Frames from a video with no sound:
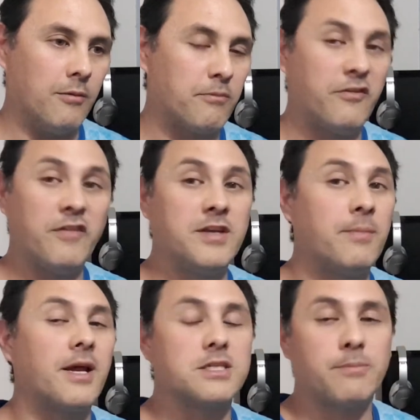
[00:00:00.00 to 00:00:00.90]
50
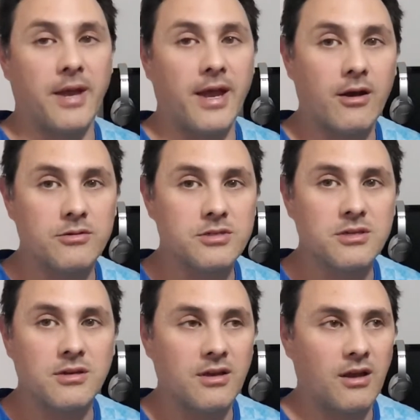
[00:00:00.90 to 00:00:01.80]
plus
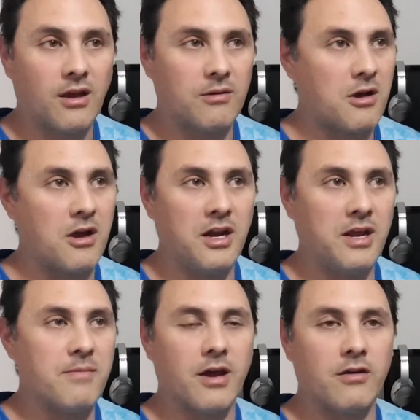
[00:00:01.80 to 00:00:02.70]
pounds only a
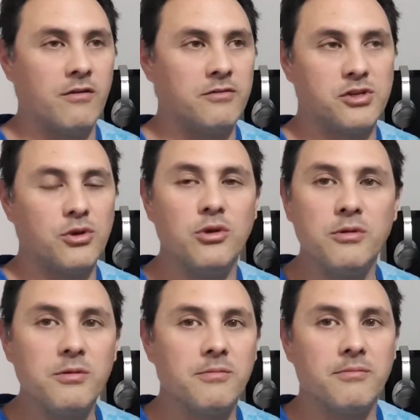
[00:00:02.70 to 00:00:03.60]
matter of
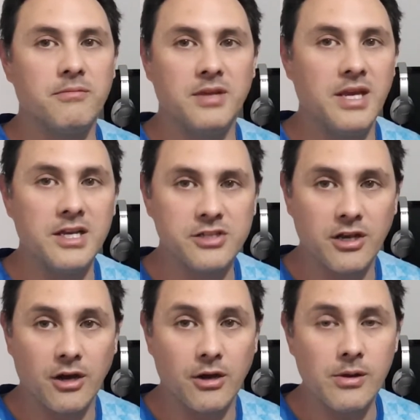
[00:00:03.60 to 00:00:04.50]
2 years
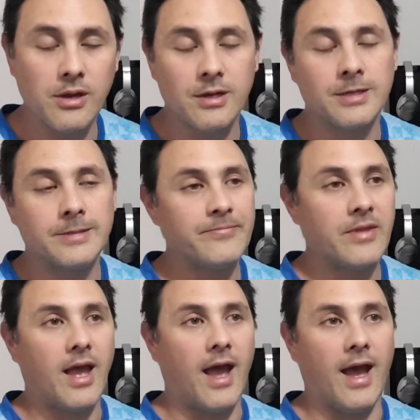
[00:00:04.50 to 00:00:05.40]
ago,
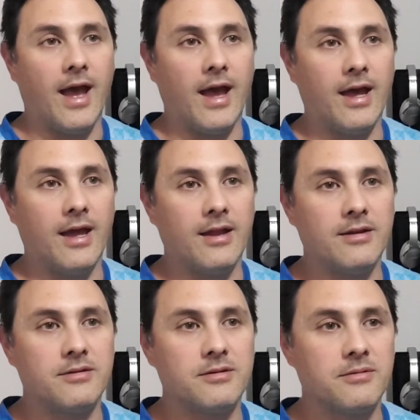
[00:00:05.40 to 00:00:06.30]

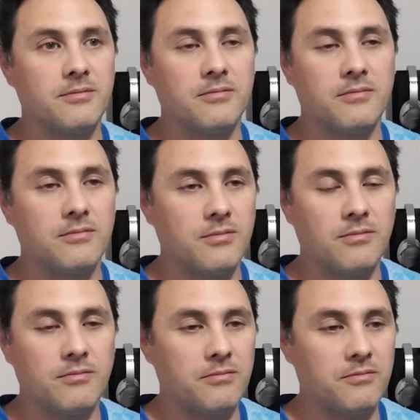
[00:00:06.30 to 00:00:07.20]
and
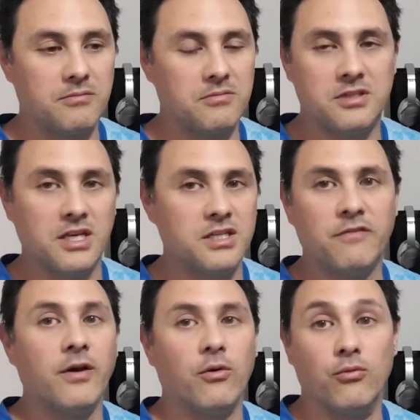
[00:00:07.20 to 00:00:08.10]
this
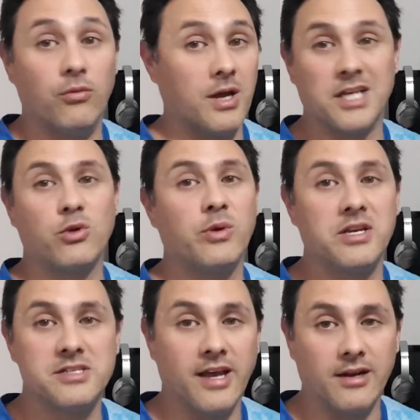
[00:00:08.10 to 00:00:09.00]
felt as quick
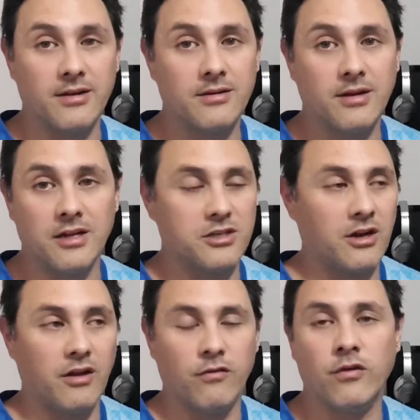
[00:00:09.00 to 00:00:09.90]
as that, and it's
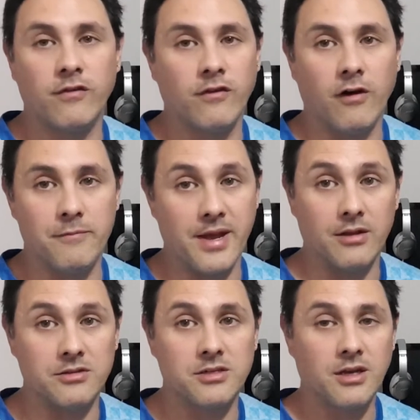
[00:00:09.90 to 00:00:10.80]
only at 45
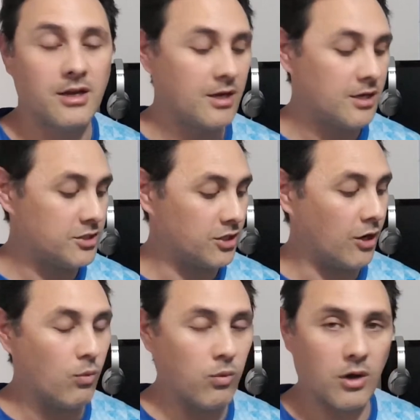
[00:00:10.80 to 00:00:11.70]
pounds. So
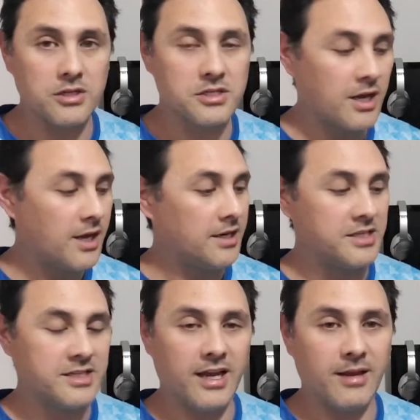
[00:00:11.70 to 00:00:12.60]

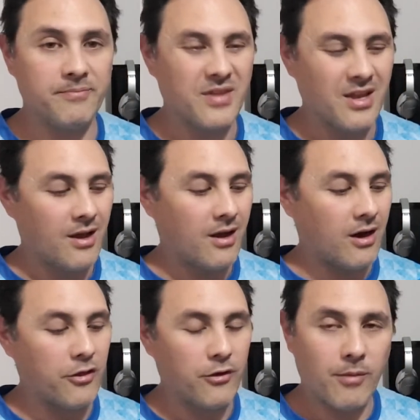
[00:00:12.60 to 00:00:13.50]

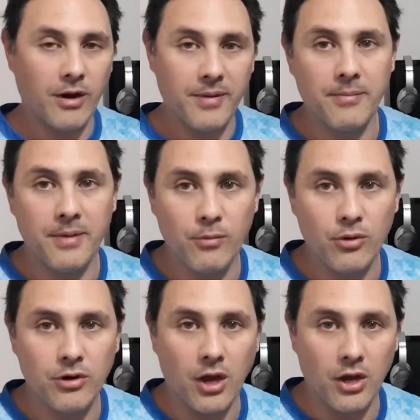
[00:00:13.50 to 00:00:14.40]
I thought it might have been a bit
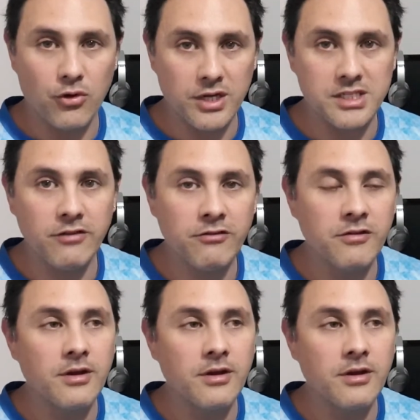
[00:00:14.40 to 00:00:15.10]
more aggressive,